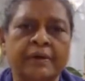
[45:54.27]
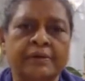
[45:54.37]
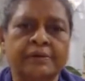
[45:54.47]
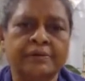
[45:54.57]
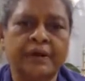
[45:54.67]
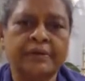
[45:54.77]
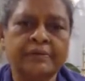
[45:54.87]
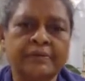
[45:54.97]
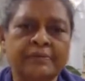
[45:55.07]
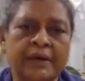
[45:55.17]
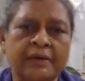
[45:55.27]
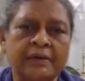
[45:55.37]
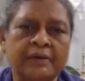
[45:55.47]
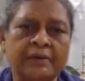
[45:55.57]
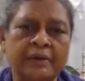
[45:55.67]
So that was my
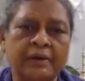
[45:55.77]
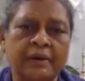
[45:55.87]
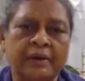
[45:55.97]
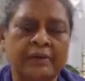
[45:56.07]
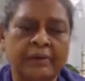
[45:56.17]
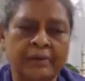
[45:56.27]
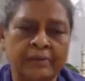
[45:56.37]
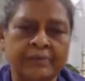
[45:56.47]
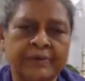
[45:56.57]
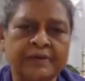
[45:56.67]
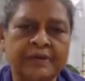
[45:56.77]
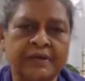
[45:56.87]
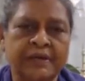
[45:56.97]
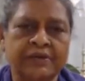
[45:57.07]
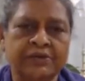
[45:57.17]
first
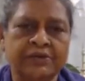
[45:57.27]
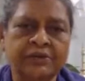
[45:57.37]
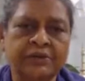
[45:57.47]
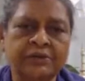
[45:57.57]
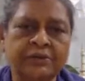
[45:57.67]
intention.